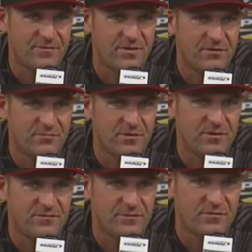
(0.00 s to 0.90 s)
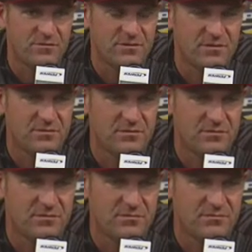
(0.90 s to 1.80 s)
you know, I'm looking forward
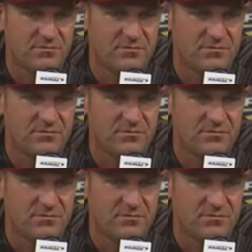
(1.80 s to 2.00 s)
to